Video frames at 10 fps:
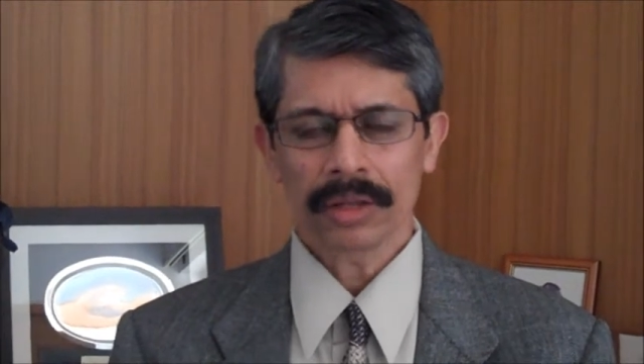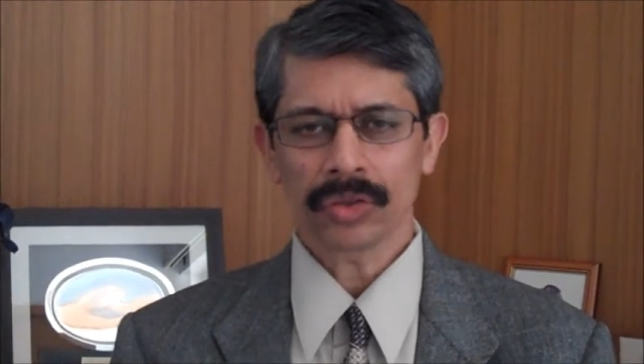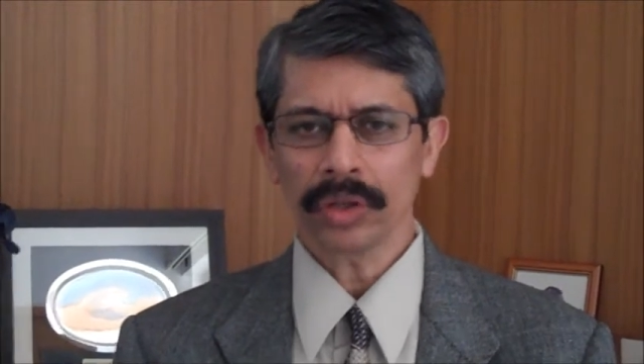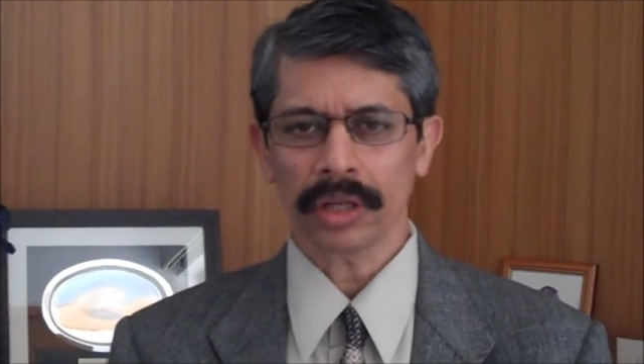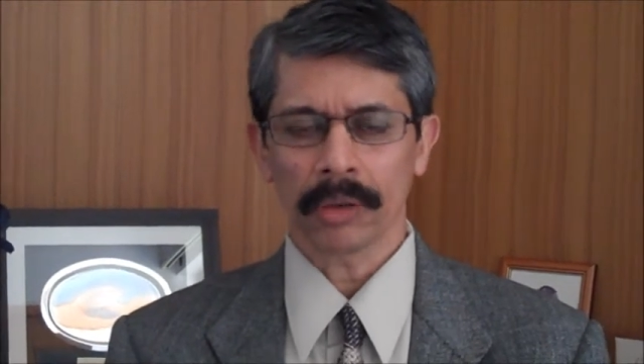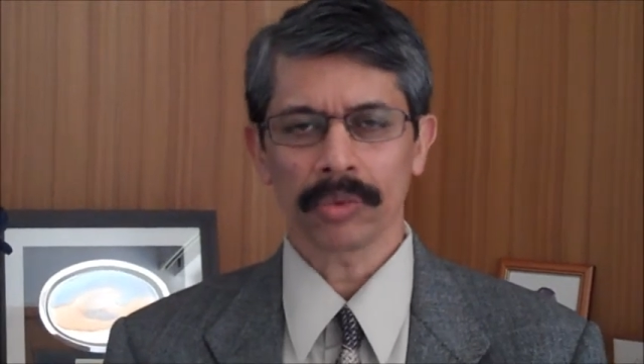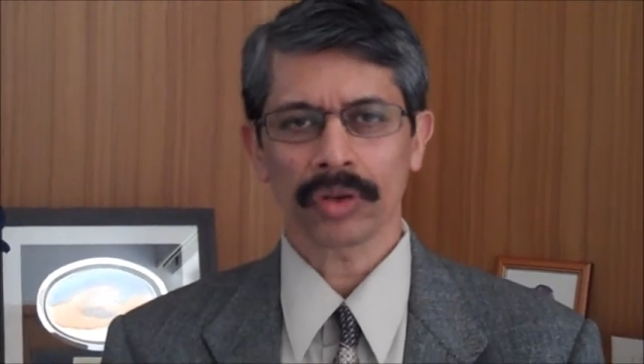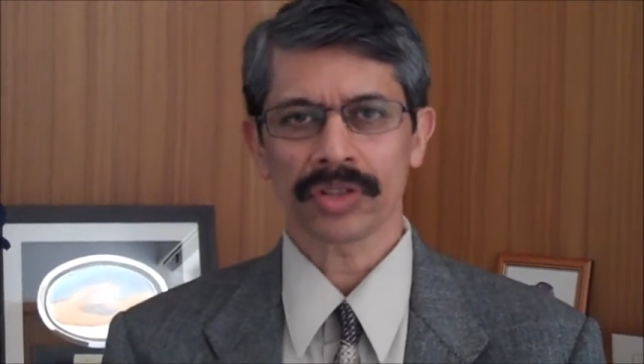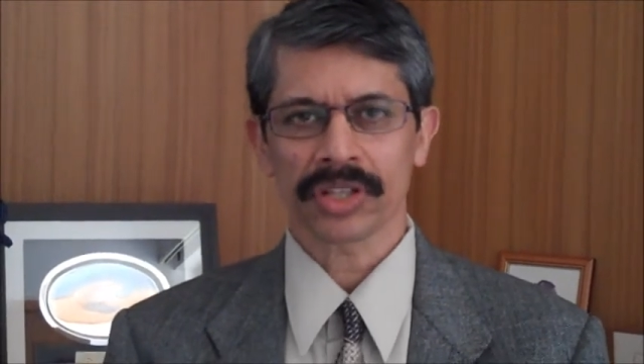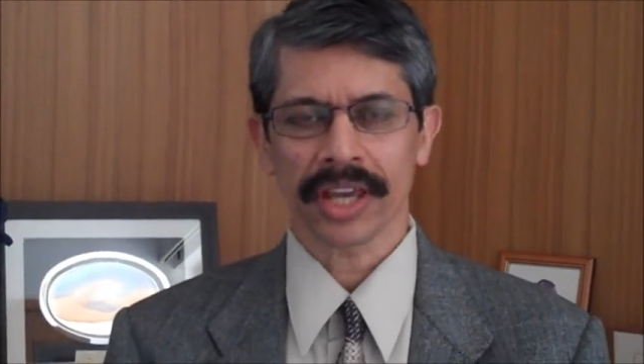So in a number
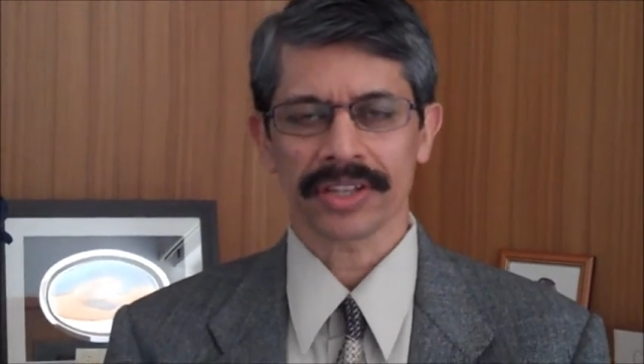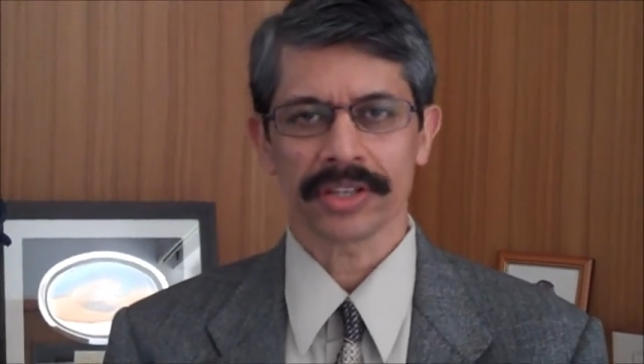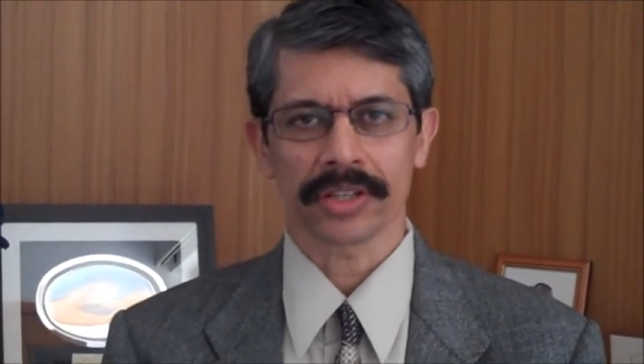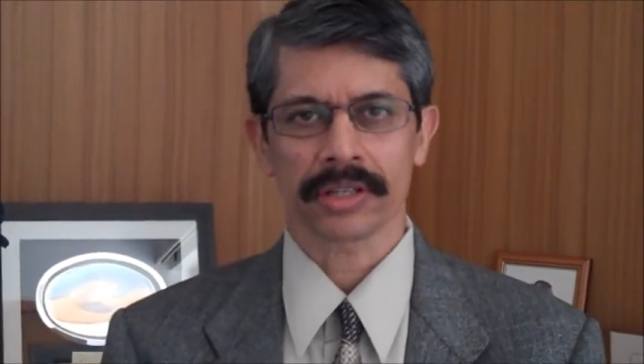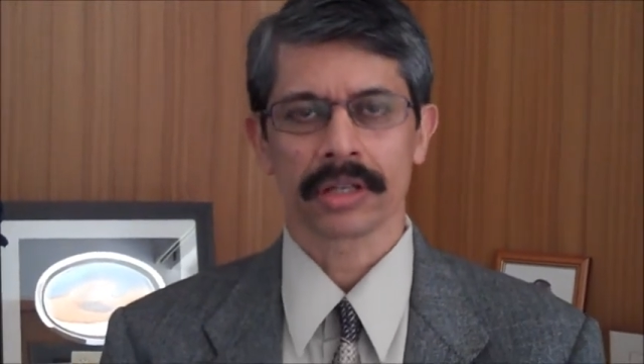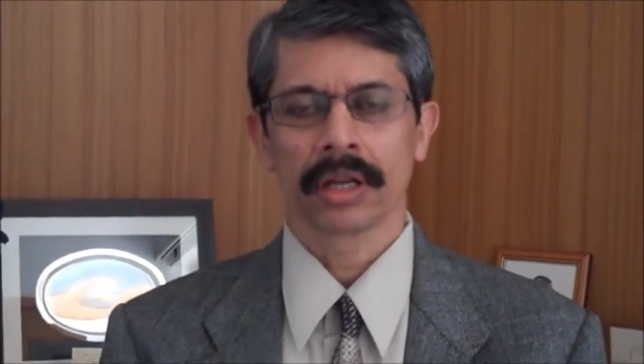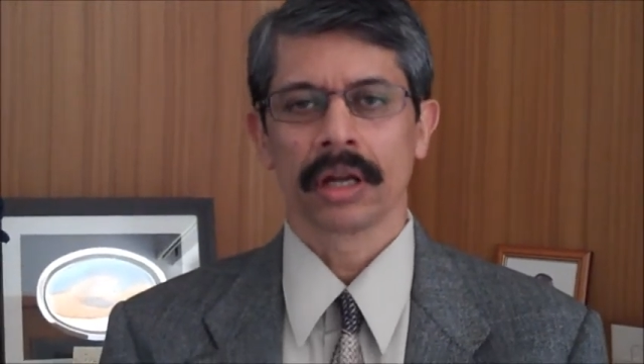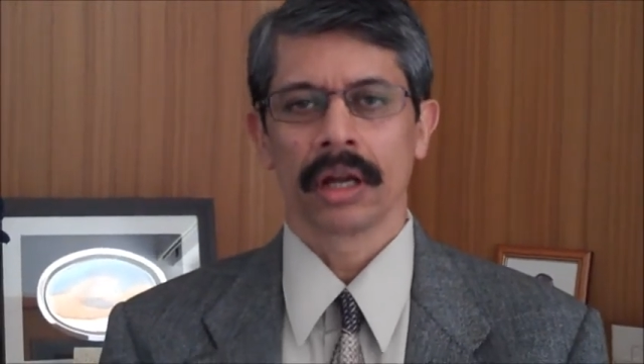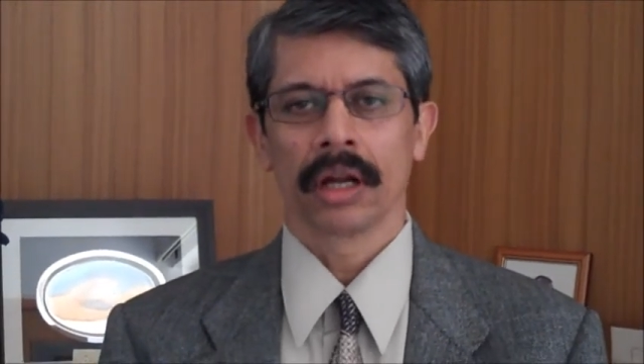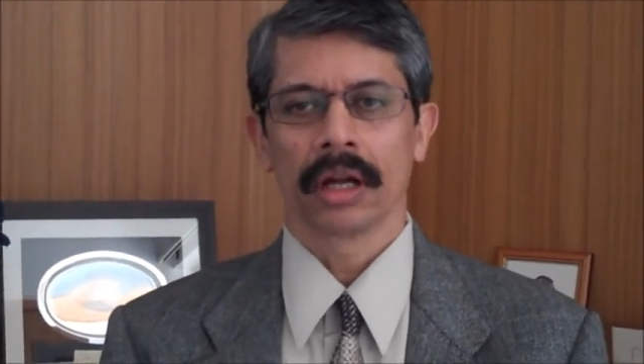of these cases,
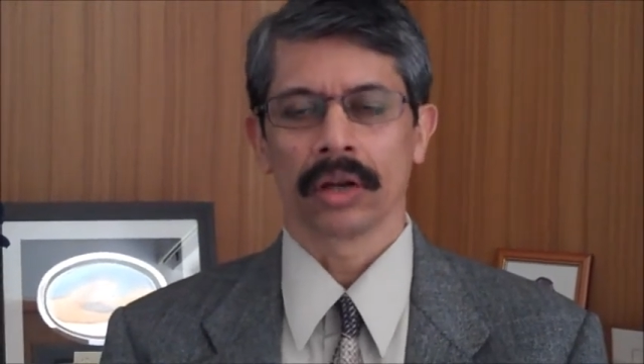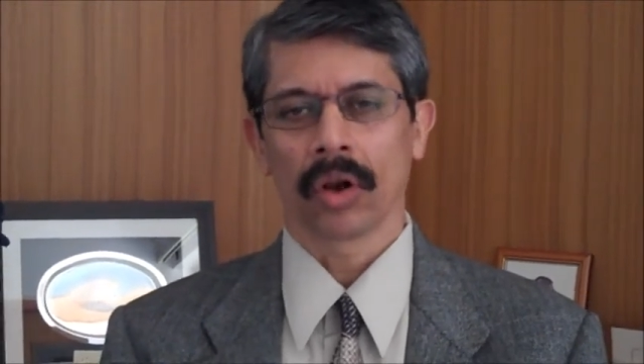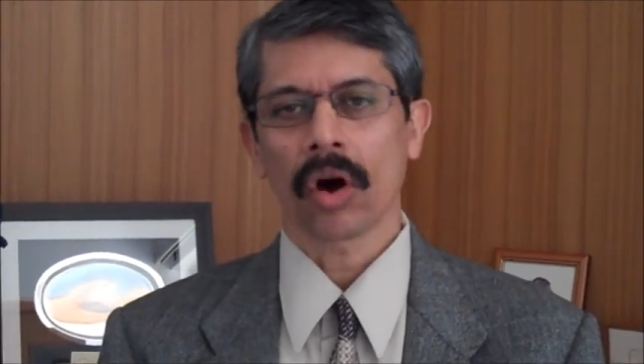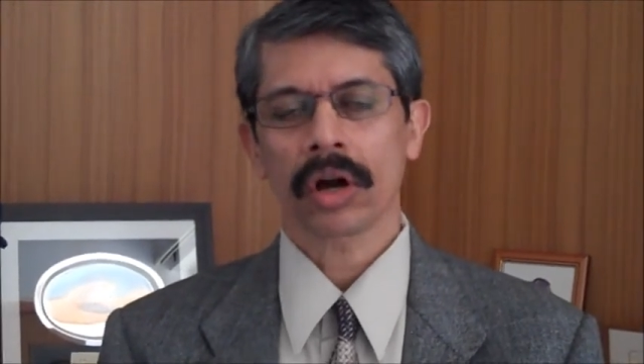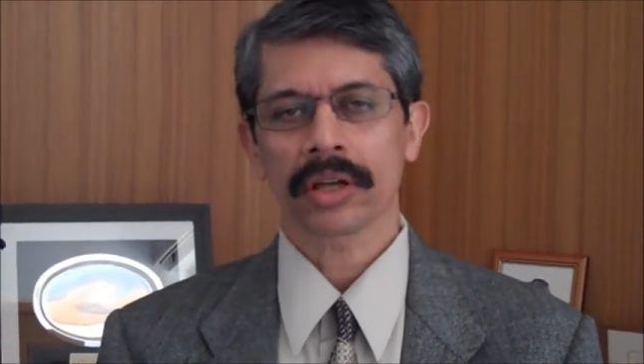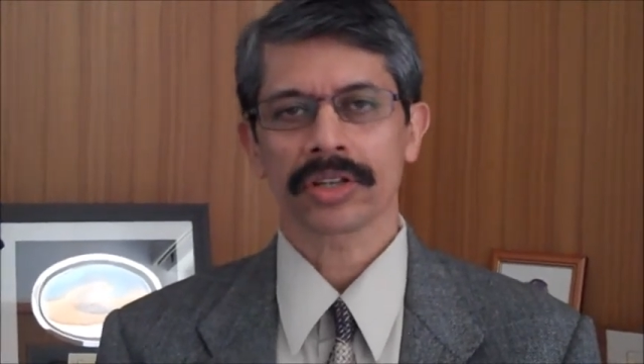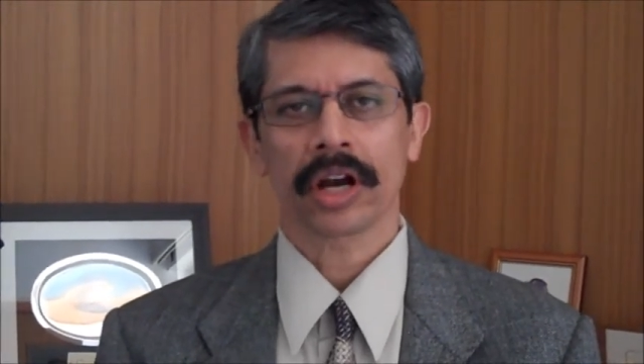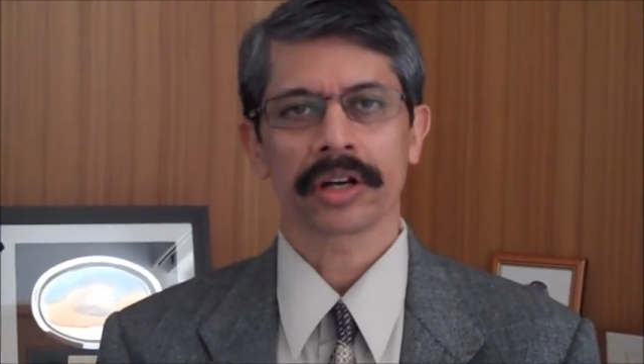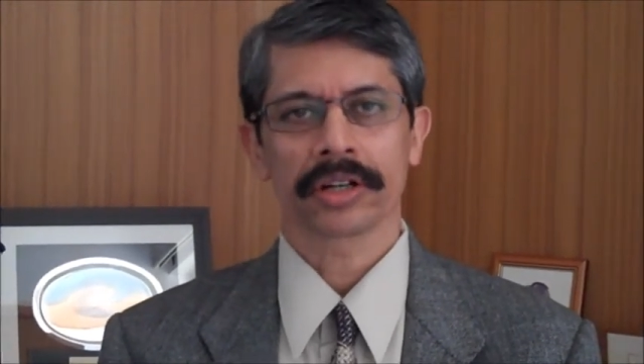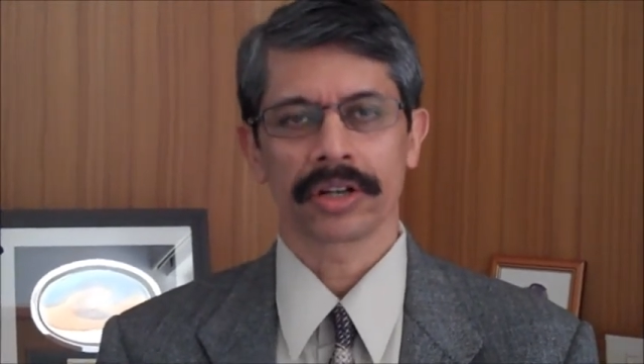law has
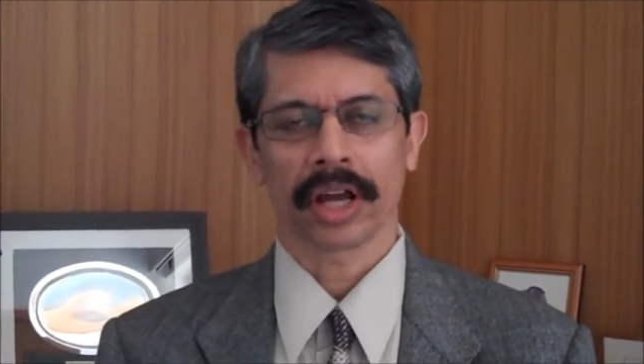started